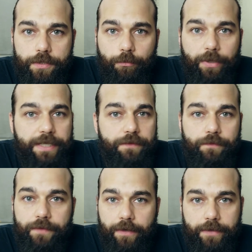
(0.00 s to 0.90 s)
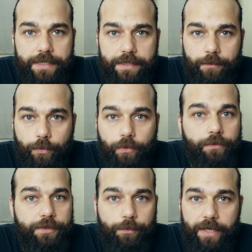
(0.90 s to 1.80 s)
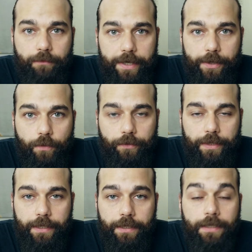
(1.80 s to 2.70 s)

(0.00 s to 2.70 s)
but it's very simple to paint right over it.